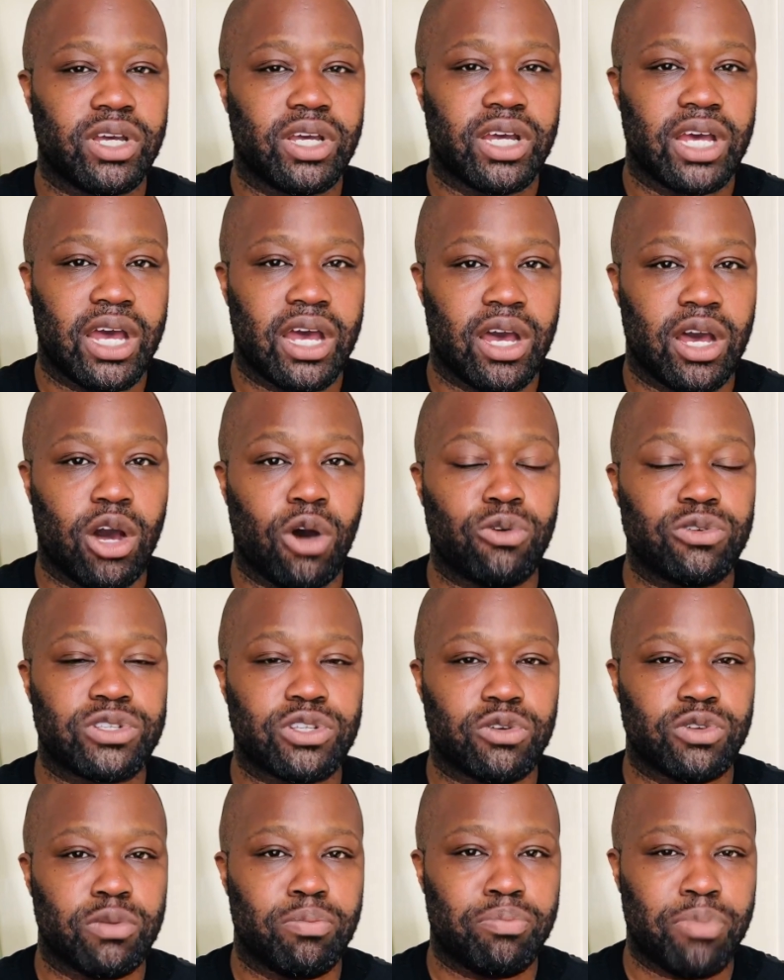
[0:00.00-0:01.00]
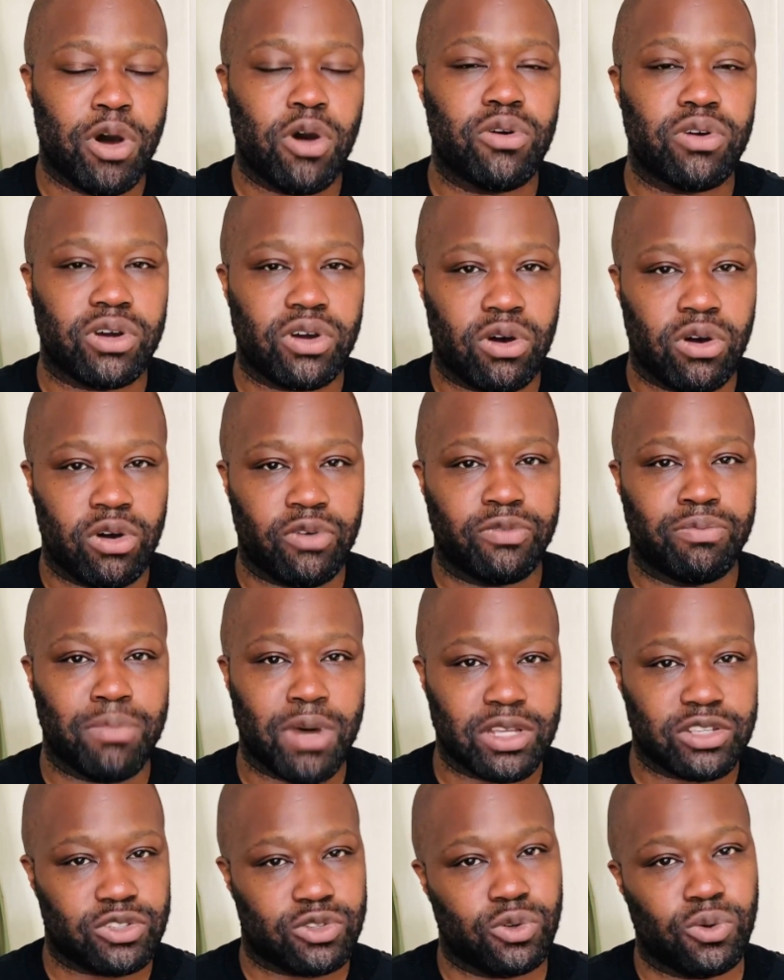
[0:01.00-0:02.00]
also the bulk of my
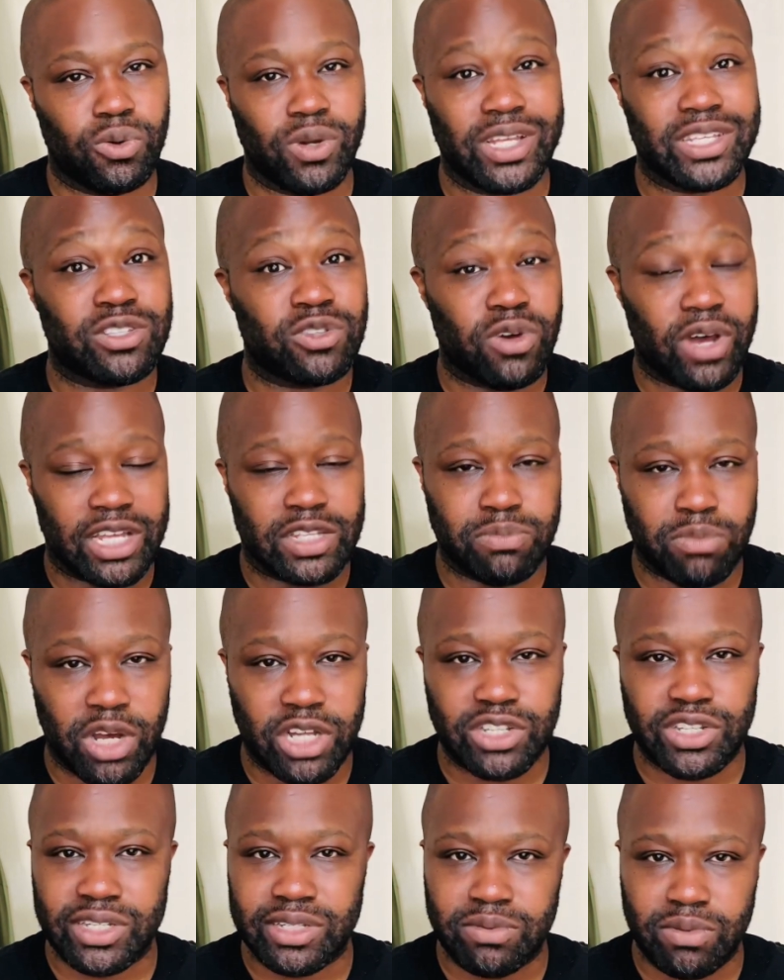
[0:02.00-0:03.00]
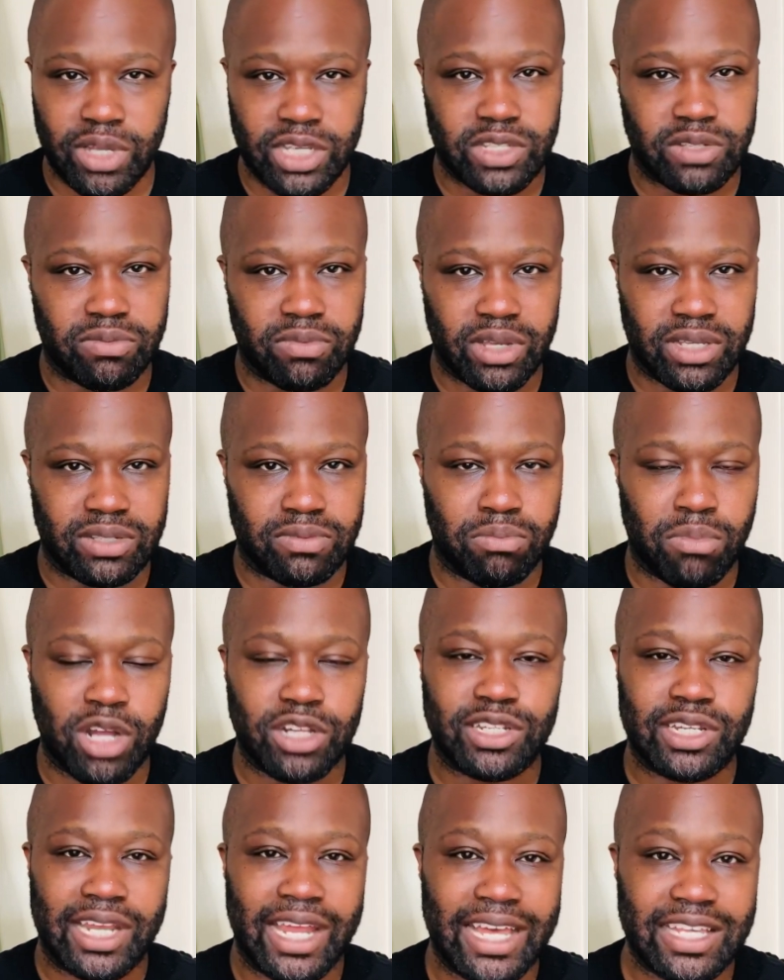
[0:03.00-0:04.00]
stool is not as much, it's
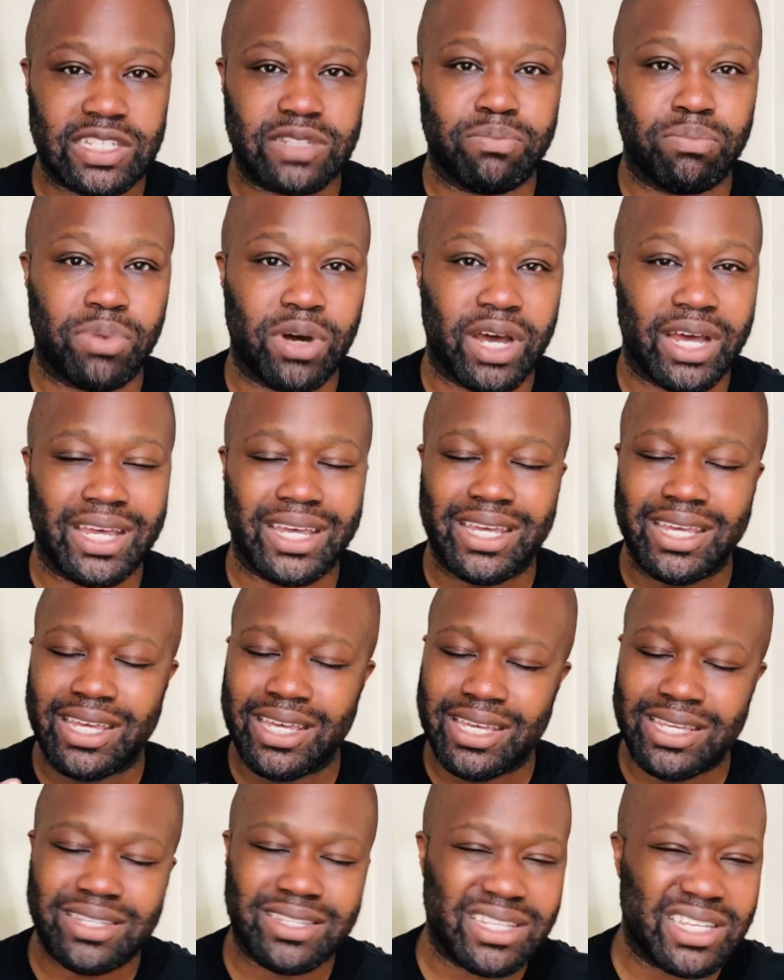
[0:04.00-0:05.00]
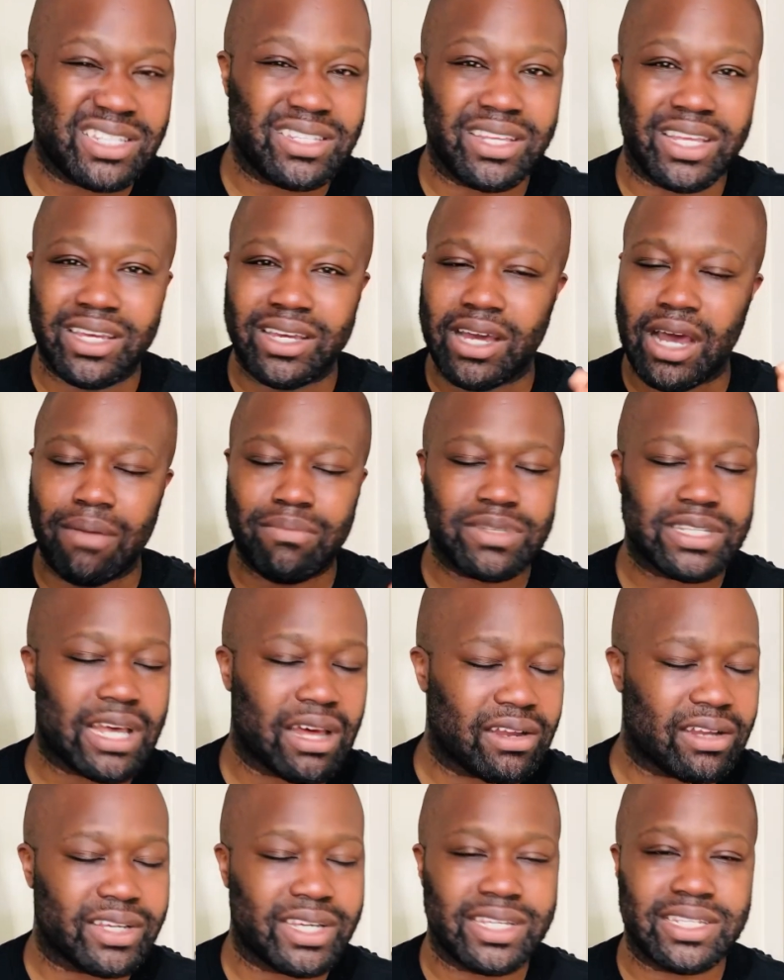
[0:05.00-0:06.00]
much less, but easy, it comes
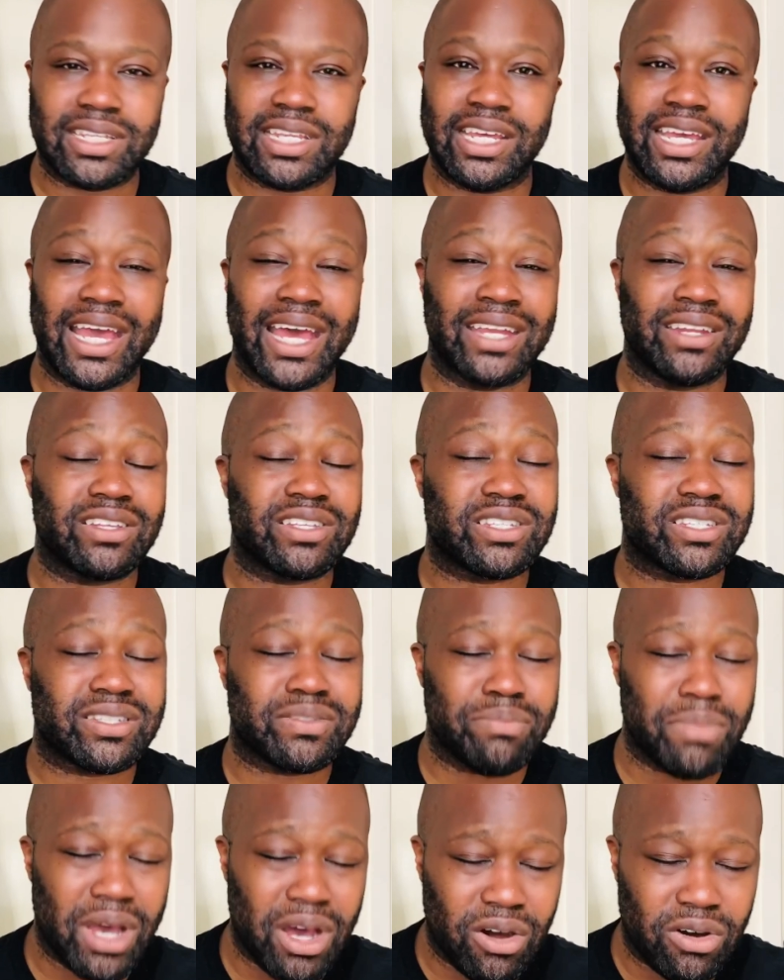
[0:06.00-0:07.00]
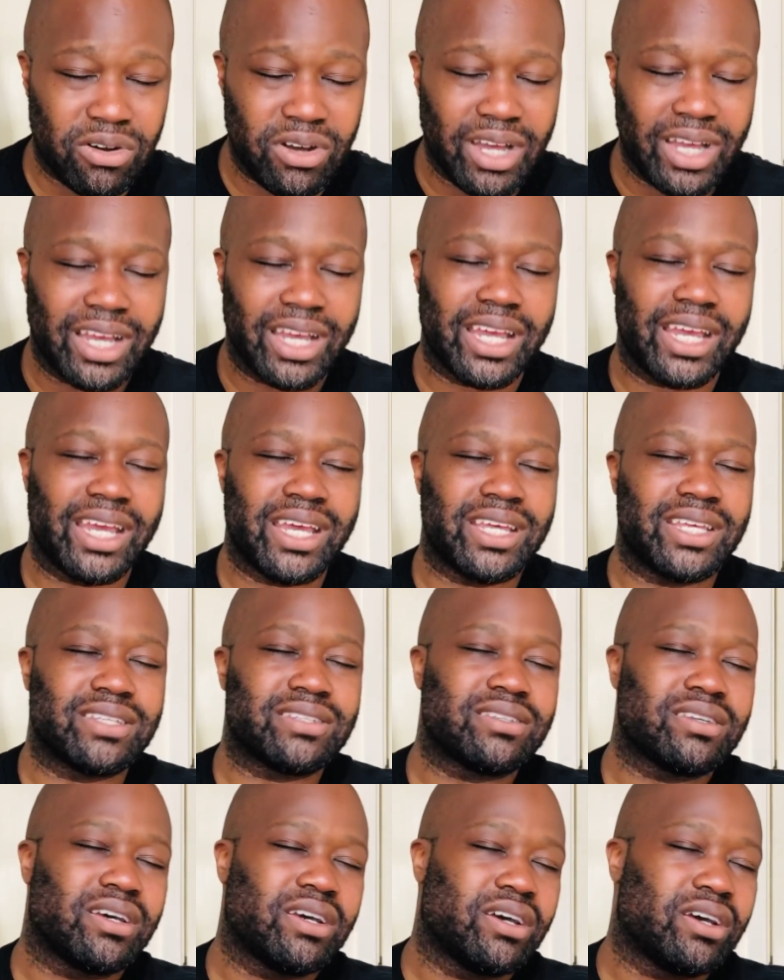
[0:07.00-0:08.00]
out easily, and the smell
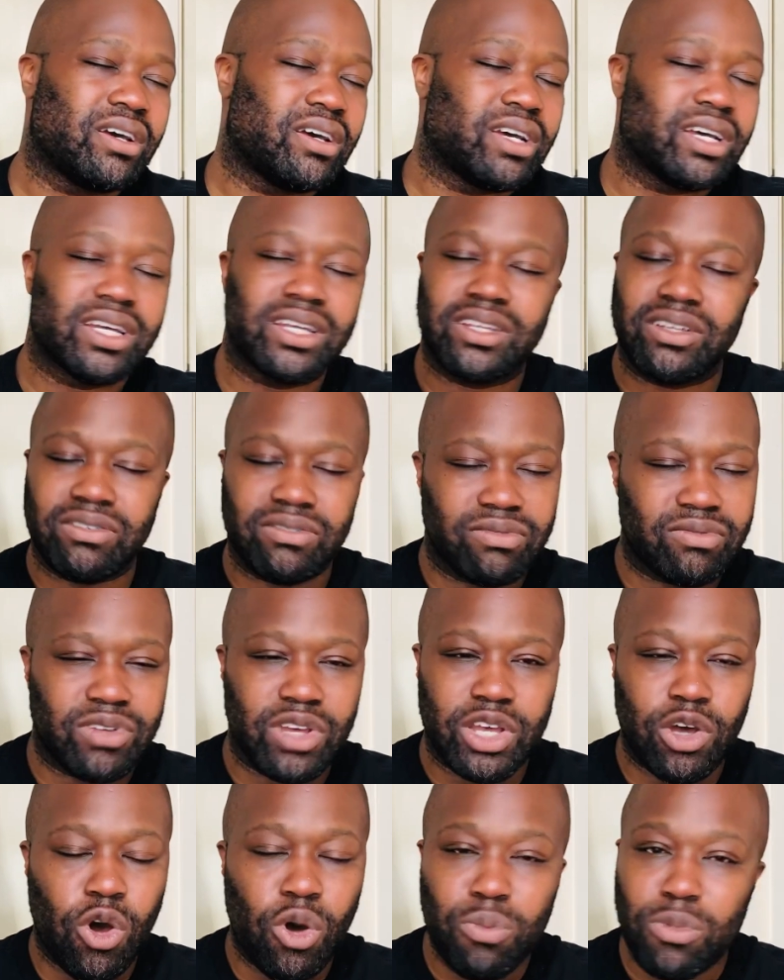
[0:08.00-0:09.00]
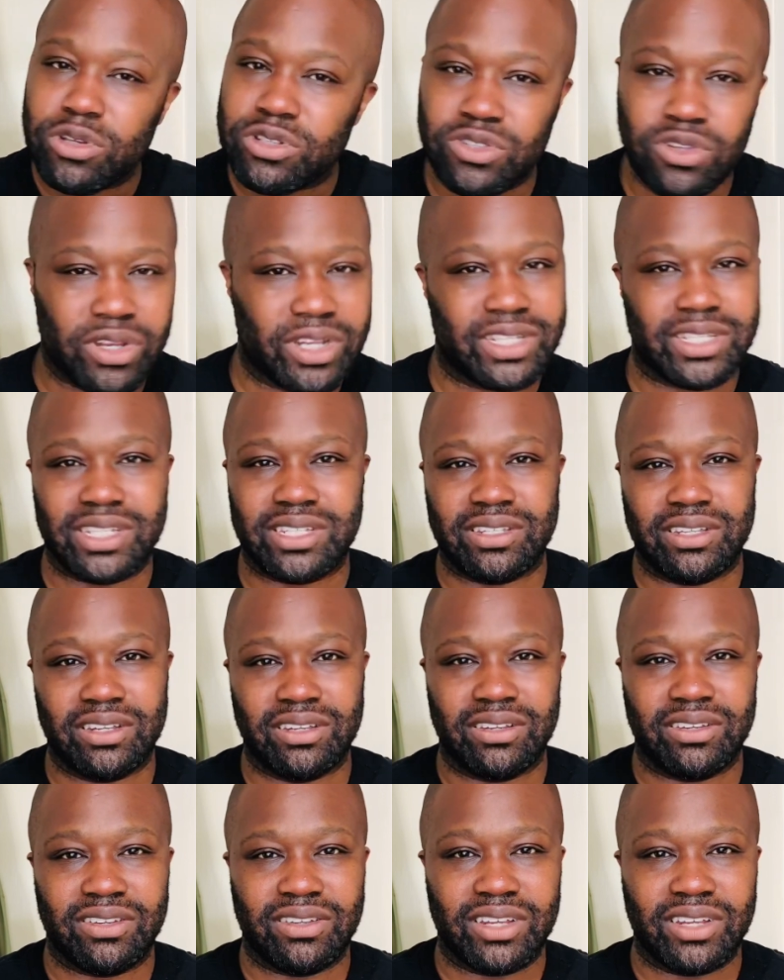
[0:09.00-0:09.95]
is almost non-existent.